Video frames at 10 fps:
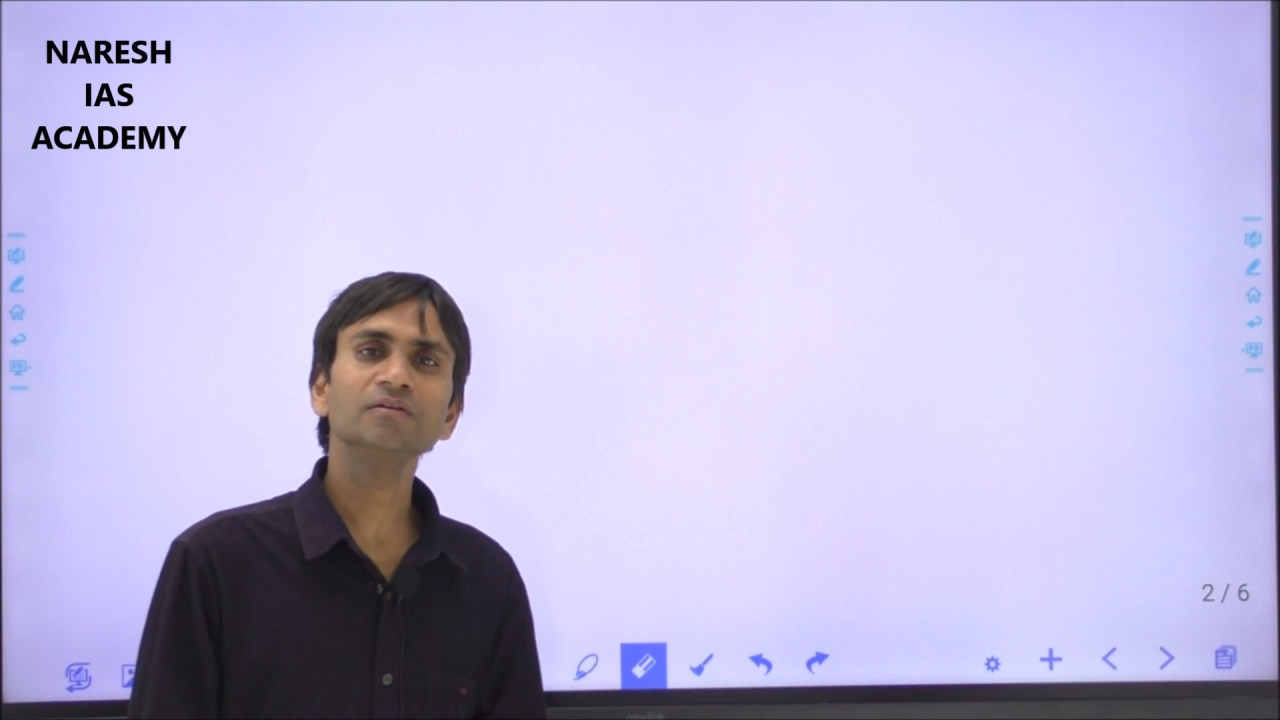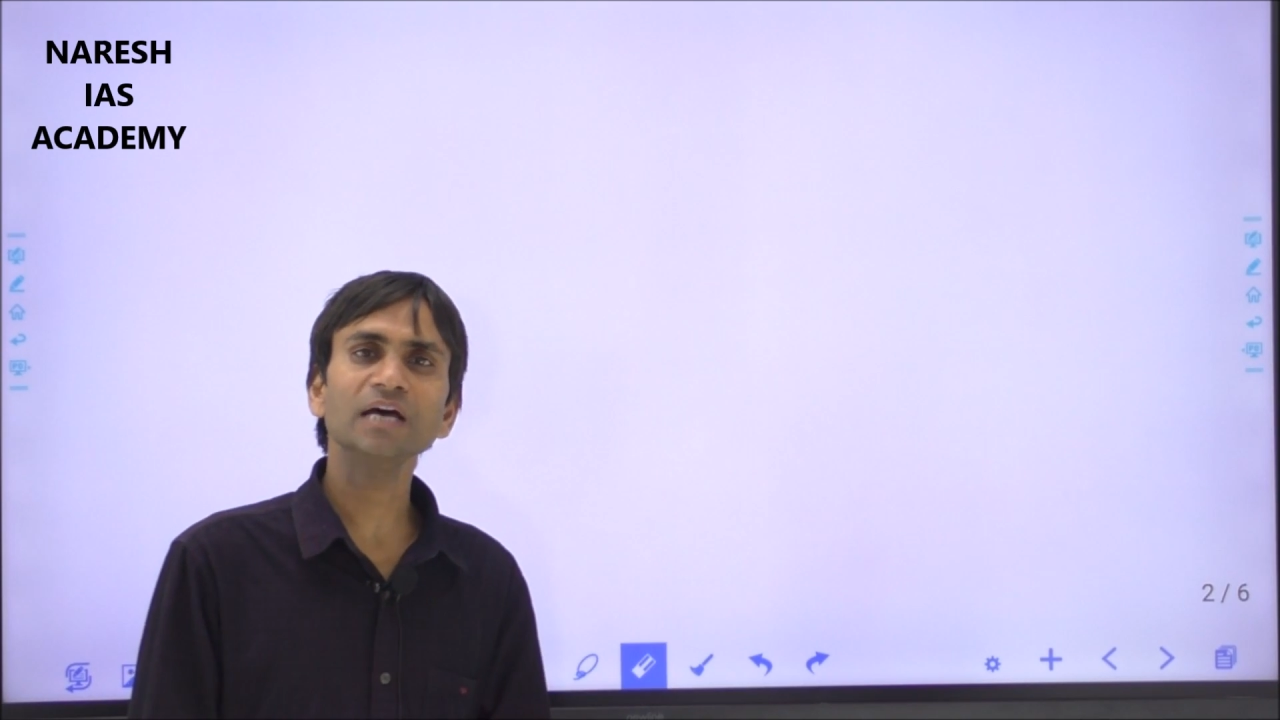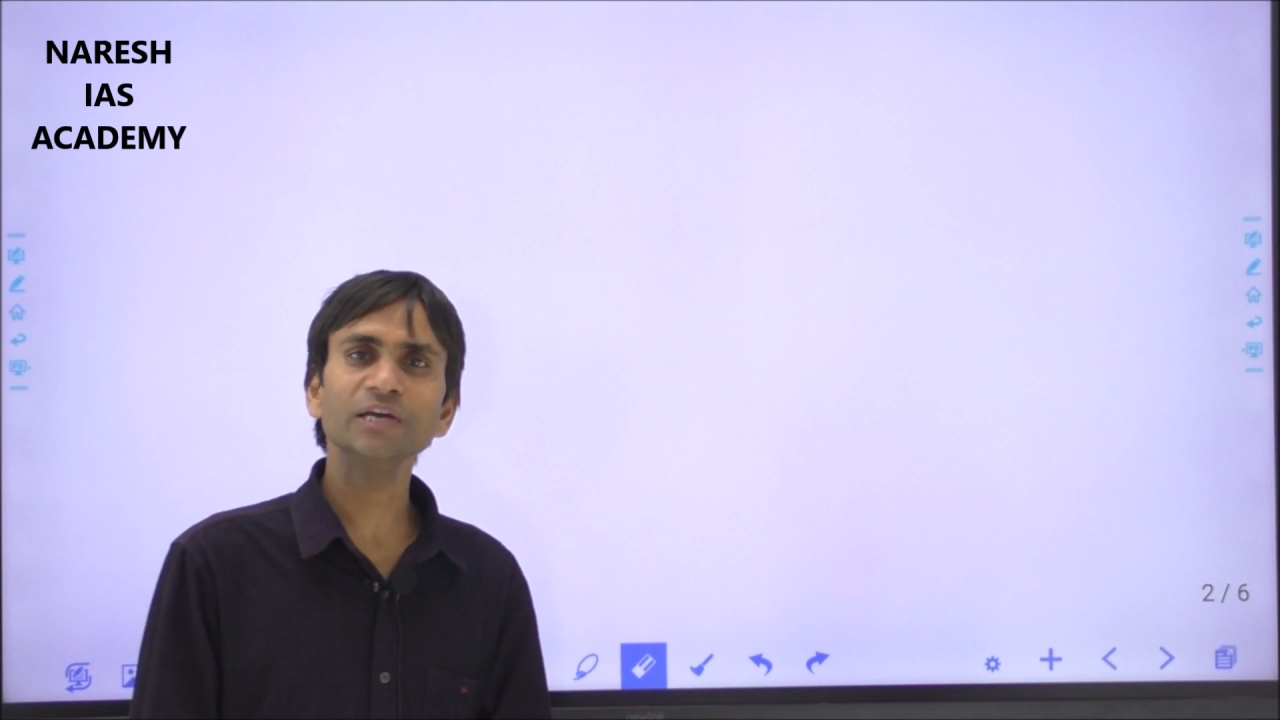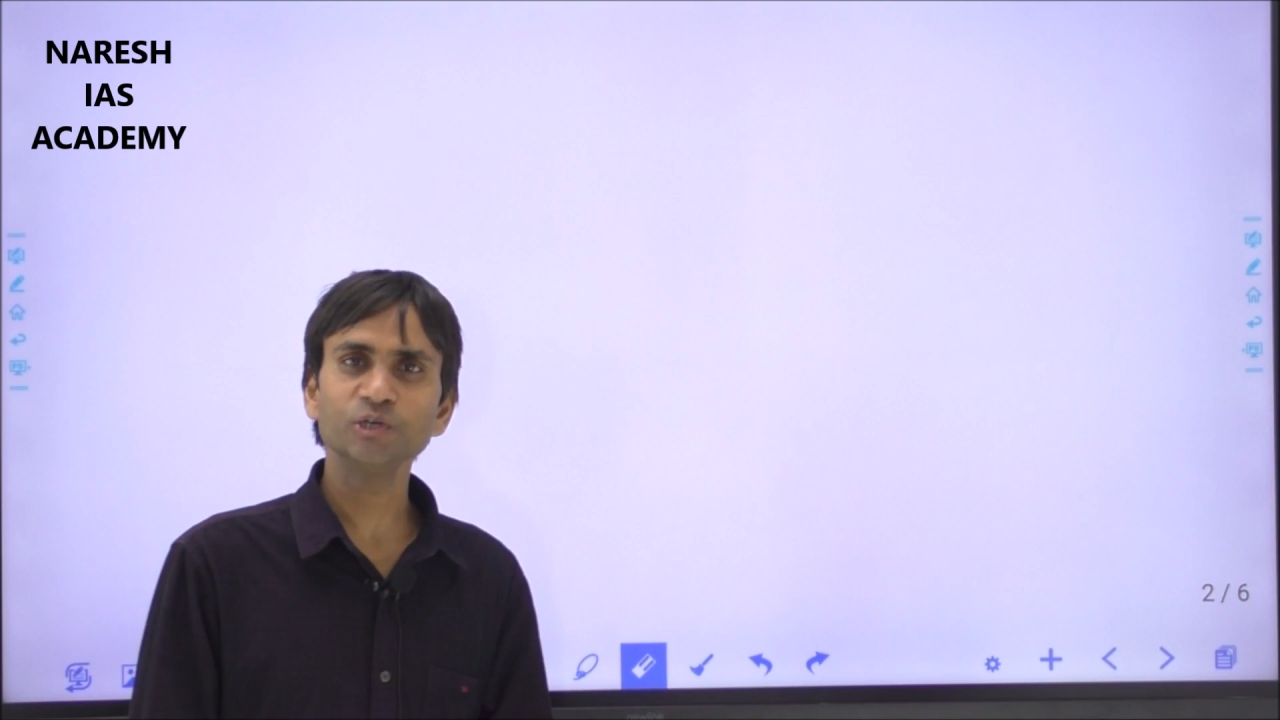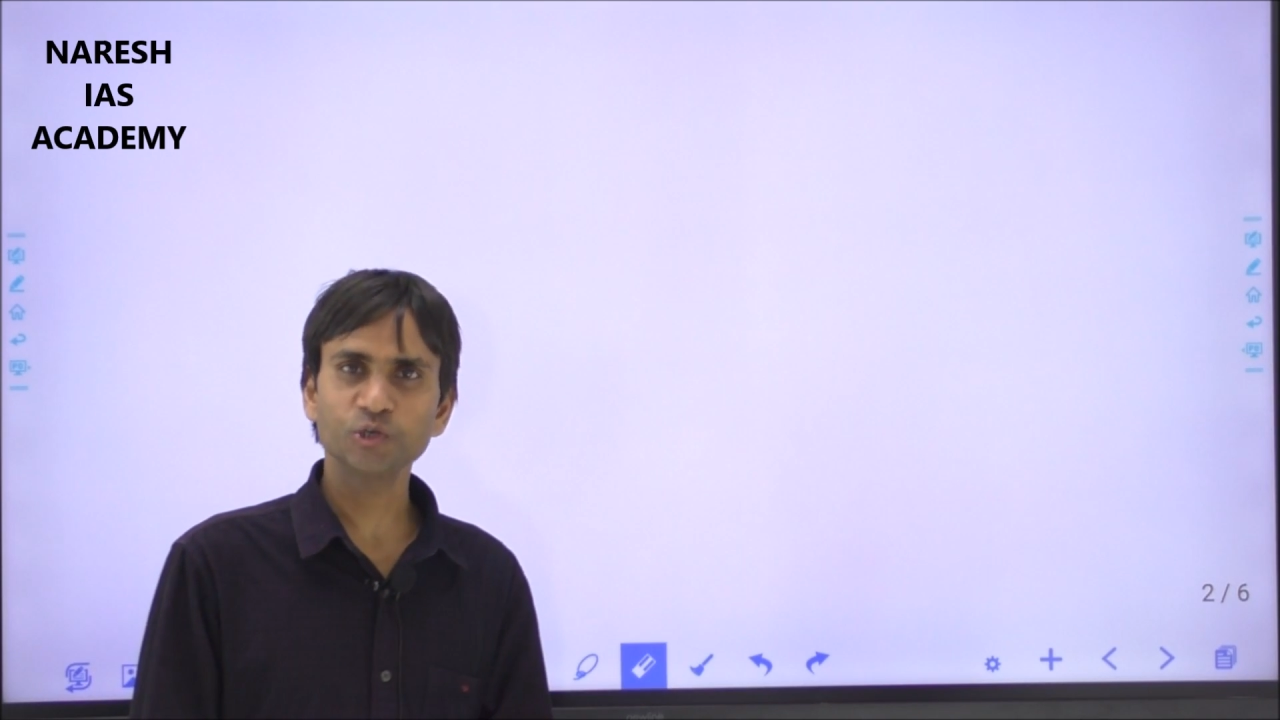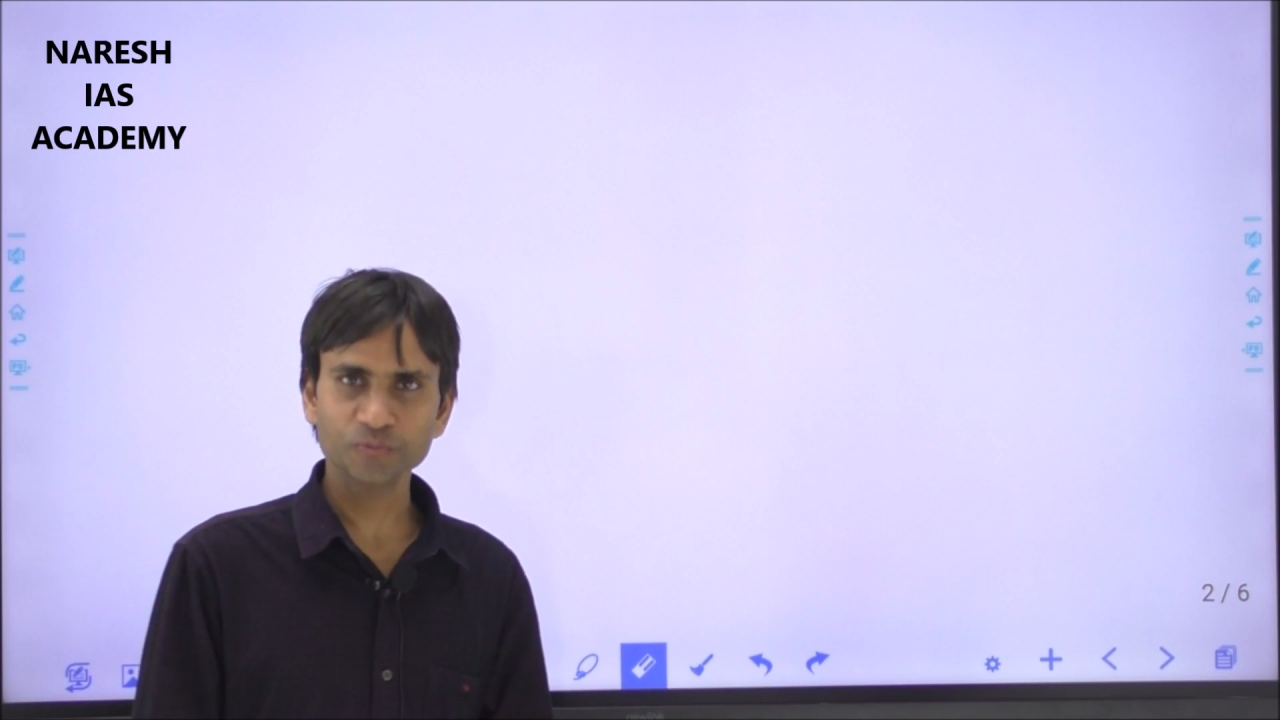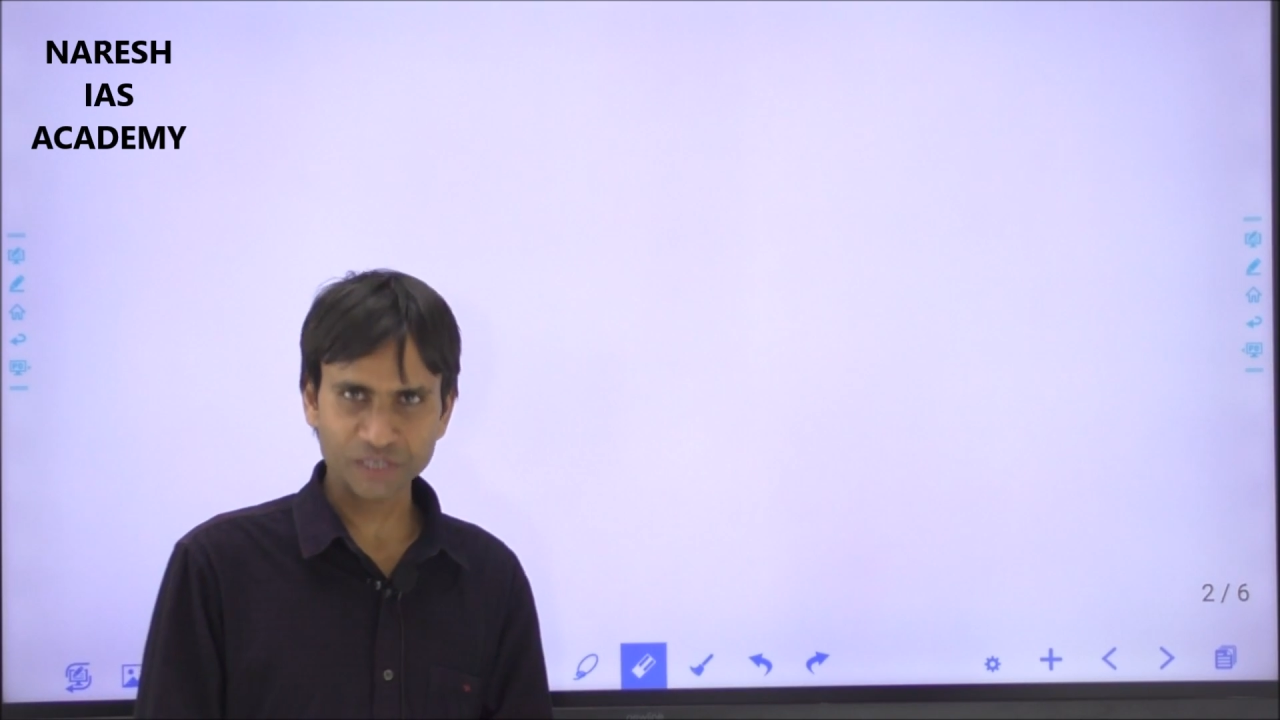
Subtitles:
on the YouTube